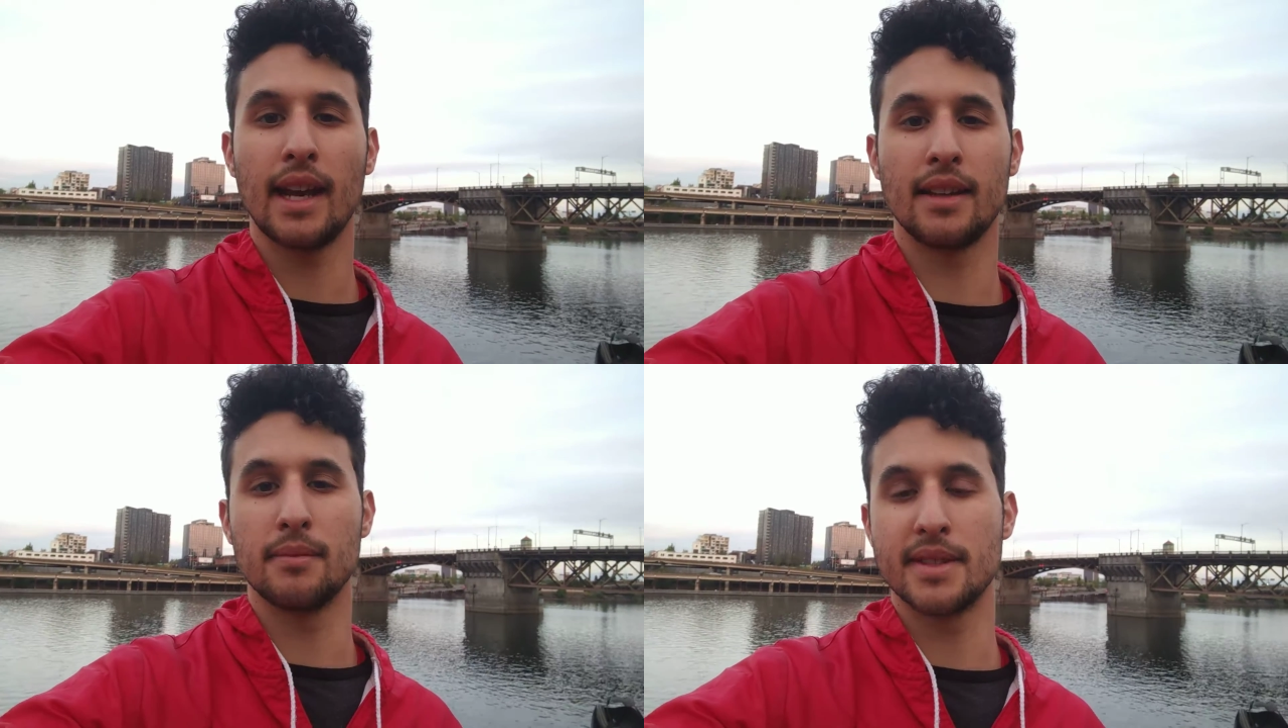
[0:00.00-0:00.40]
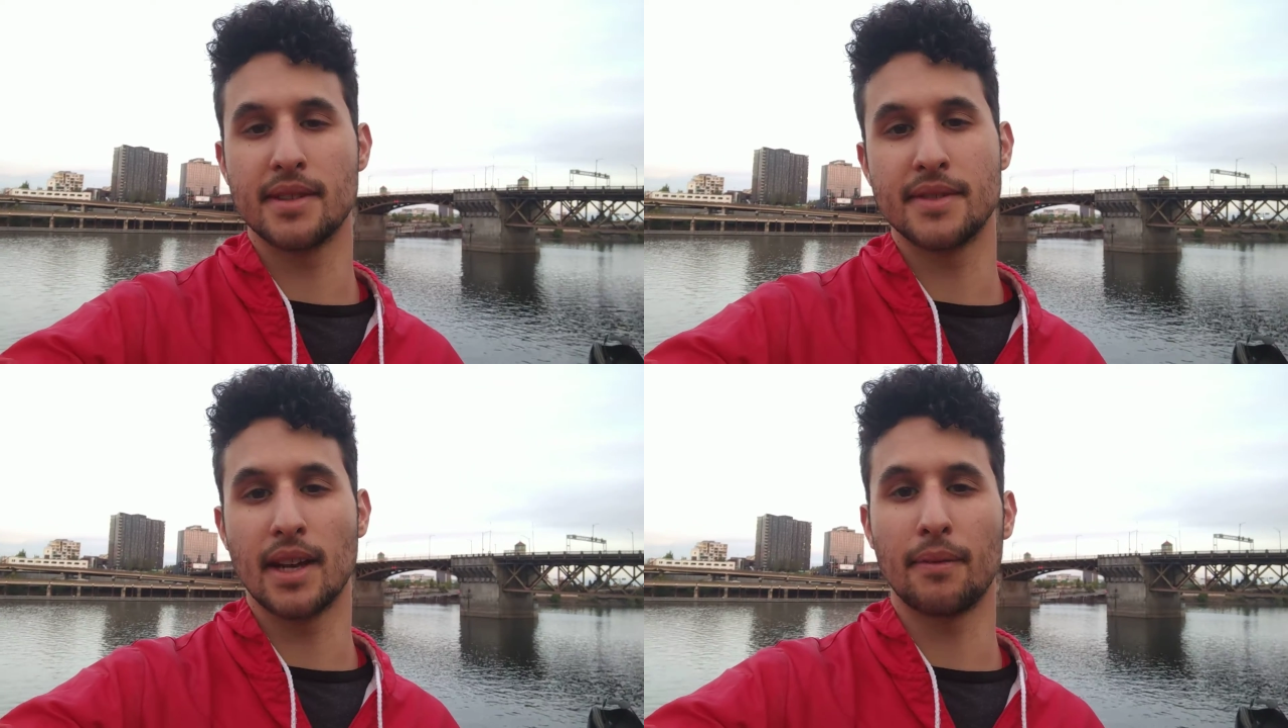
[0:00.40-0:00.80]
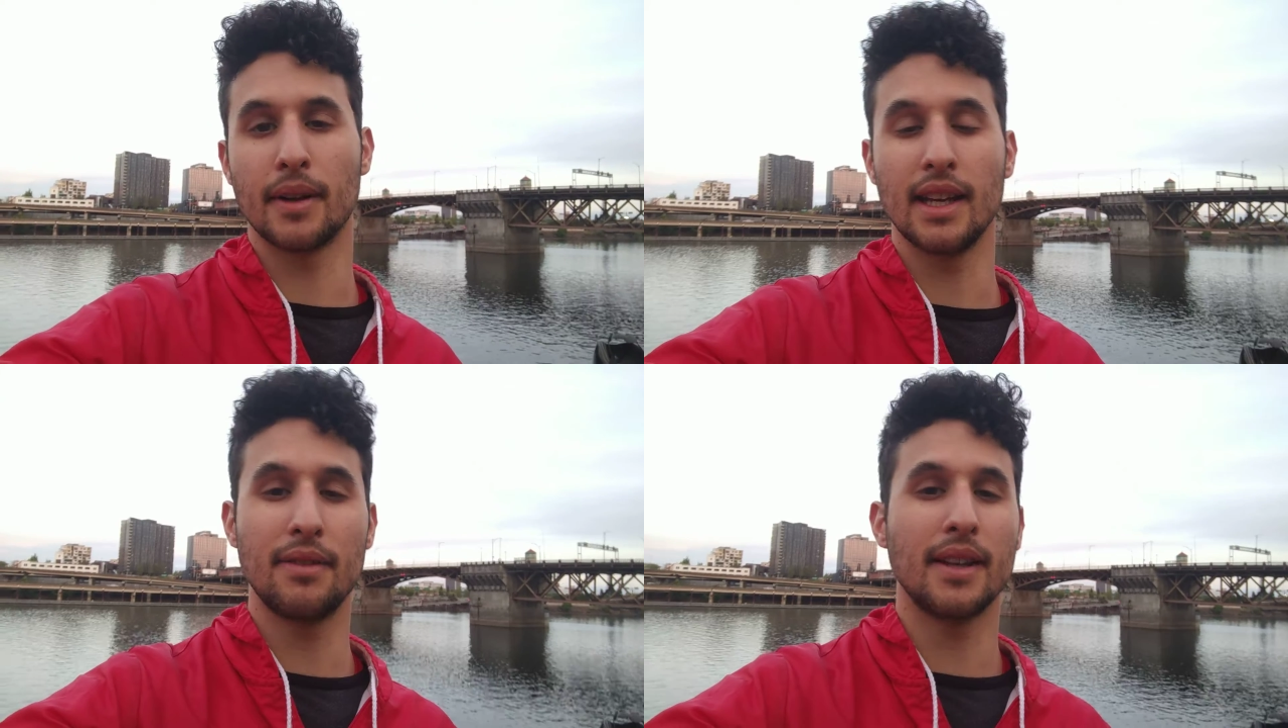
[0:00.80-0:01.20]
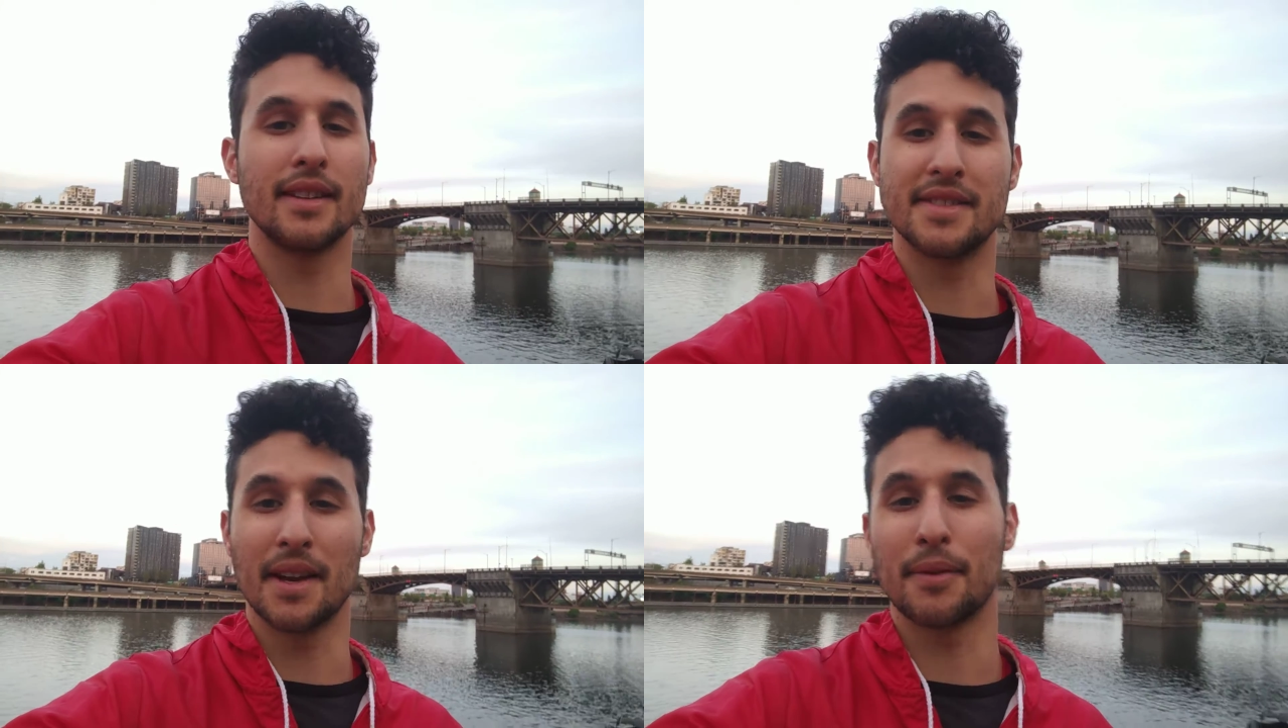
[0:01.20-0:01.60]
in the midst of suffering, even
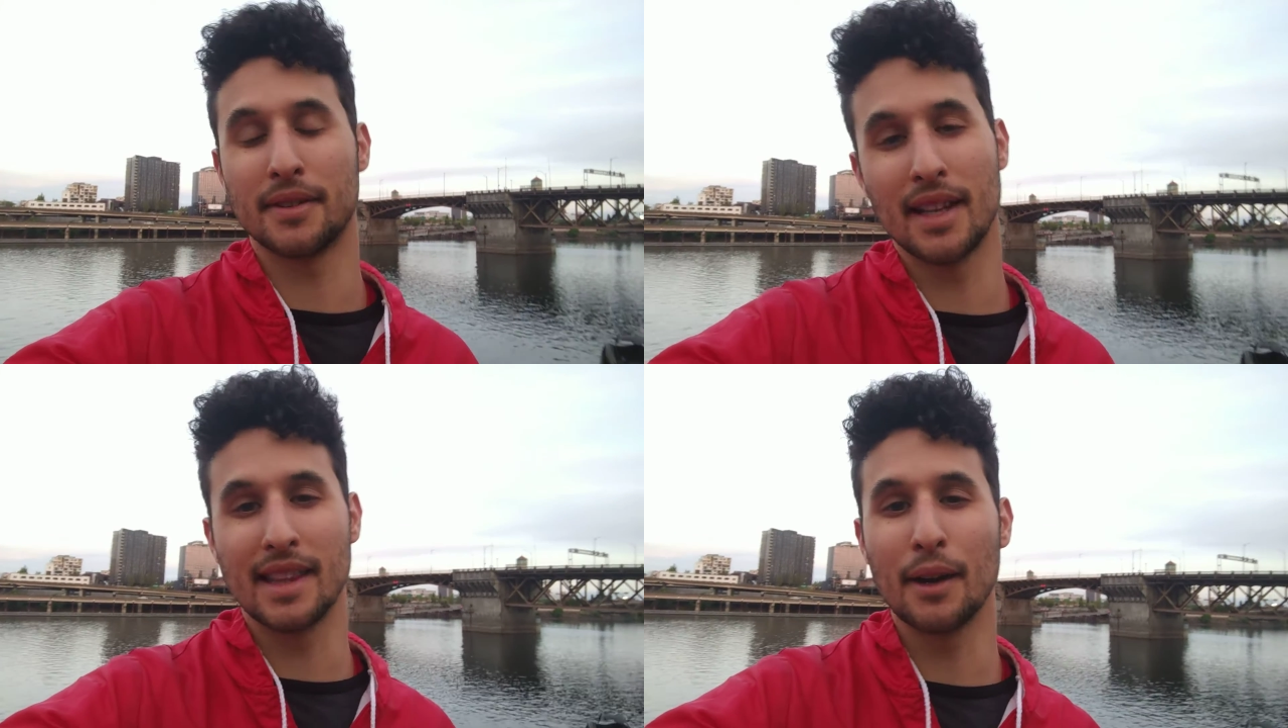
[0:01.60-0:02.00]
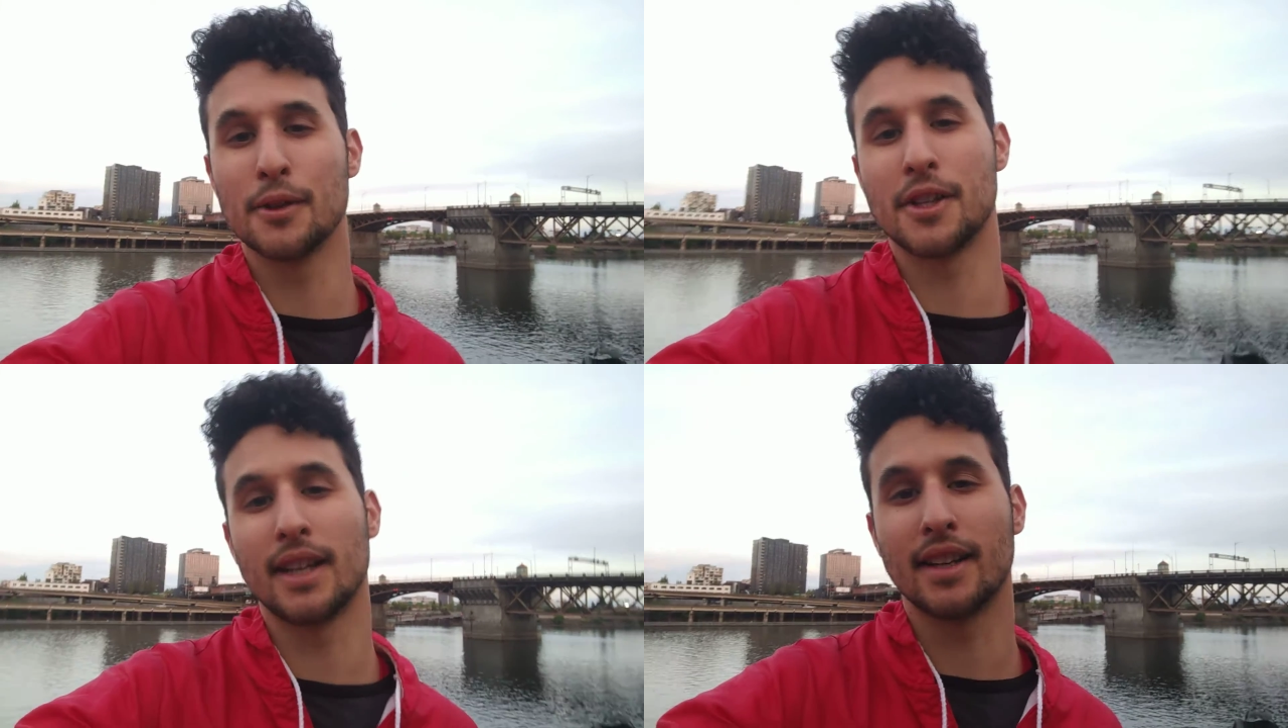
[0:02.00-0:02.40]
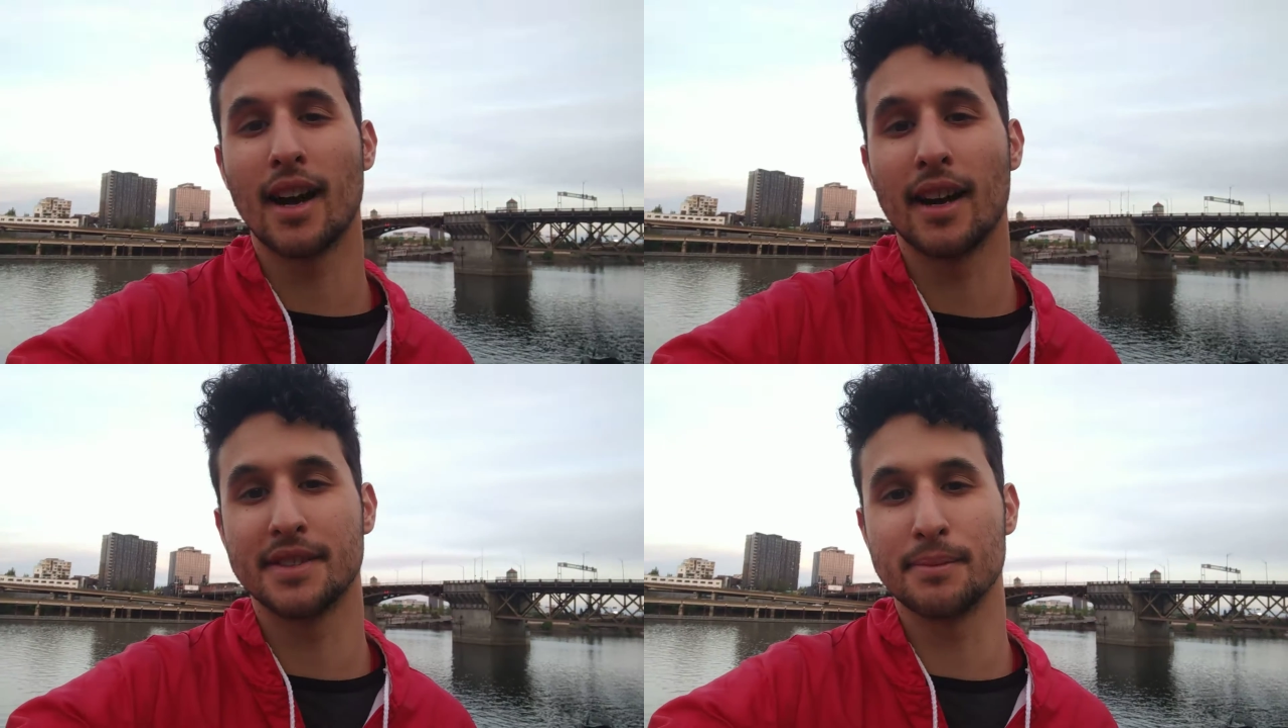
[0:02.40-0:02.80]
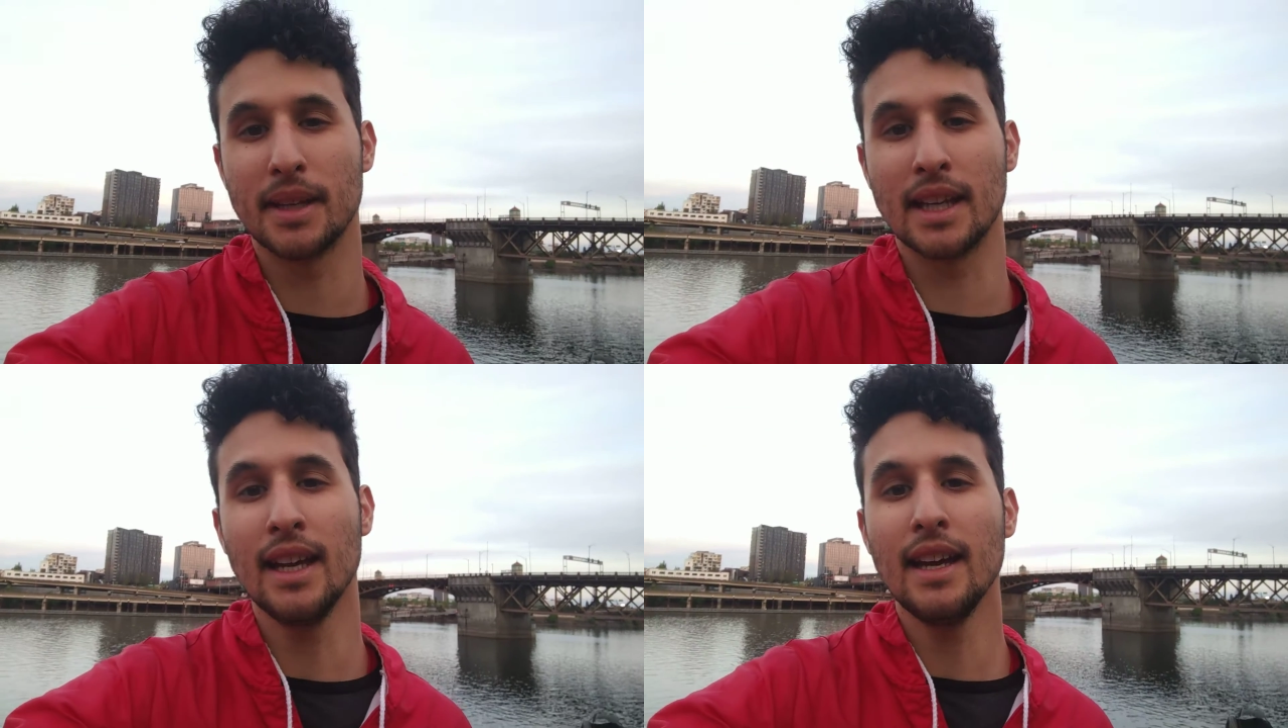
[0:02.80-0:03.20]
the suffering that they were trying to cause
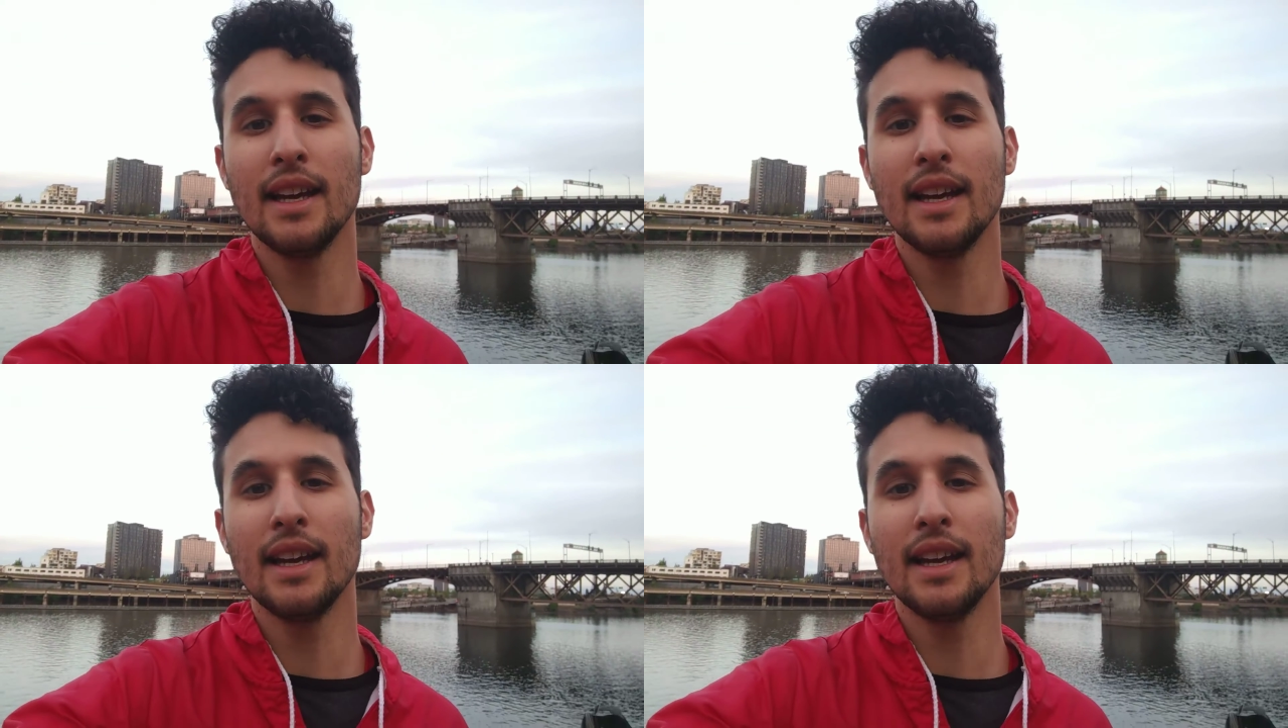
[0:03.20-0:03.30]
me